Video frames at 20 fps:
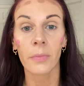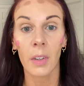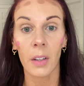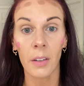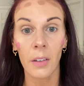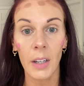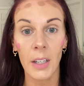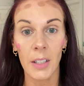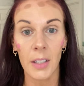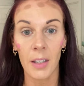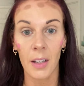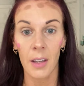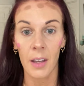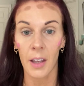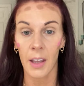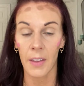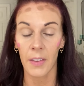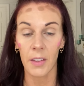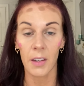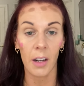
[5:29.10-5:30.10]
All right,
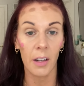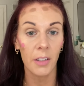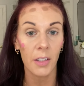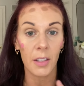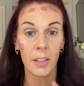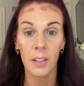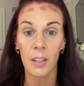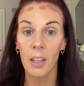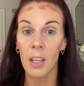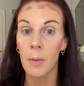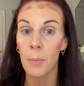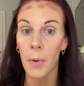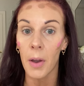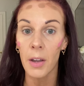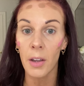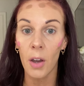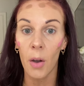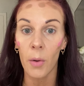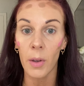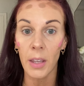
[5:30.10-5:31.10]
and then I'll just keep
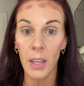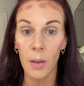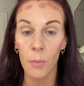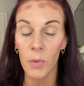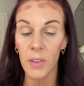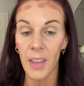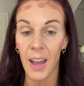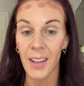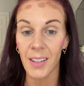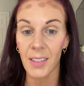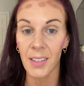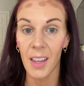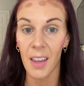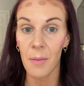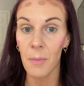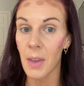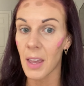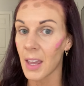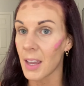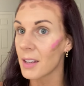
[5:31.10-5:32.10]
on going in with that
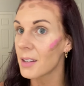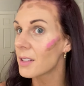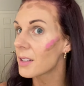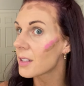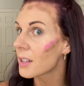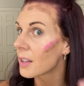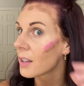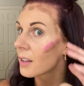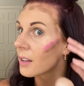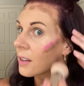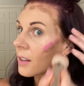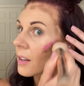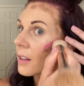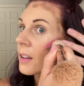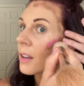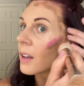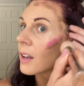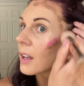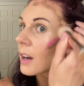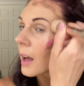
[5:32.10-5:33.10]
same end,
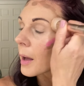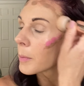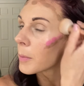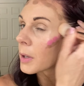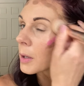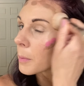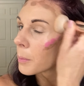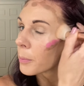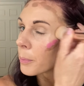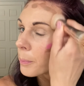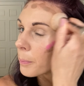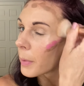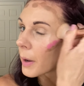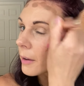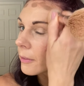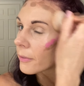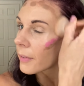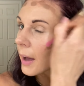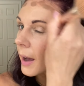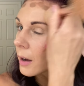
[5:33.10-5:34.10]
and I'm gonna
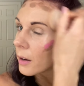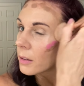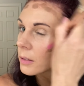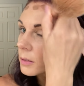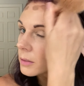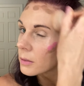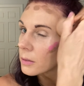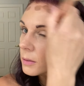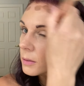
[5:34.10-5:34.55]
buff out